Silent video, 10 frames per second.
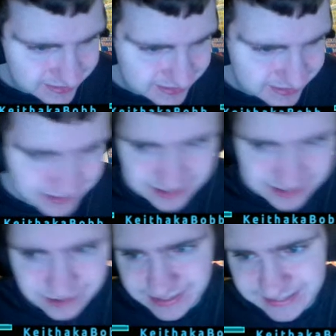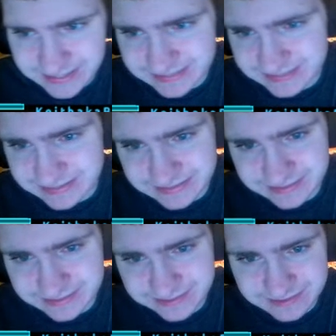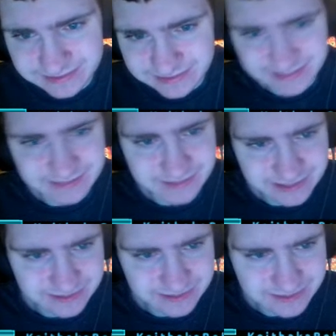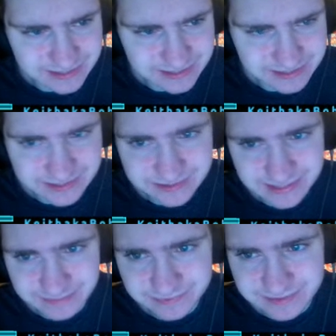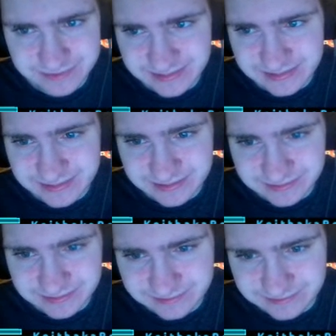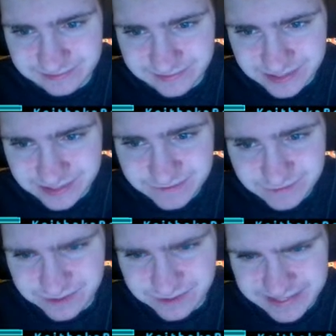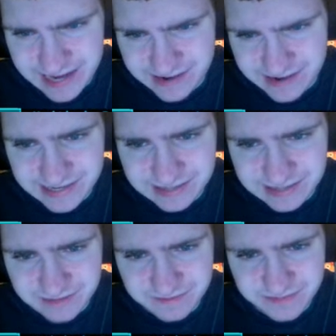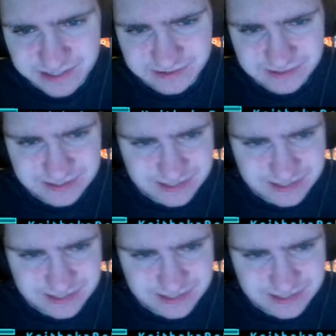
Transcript: Then, you know, uh, where's the next video? Oh, crap. Oh, late still my account. I got 11 views.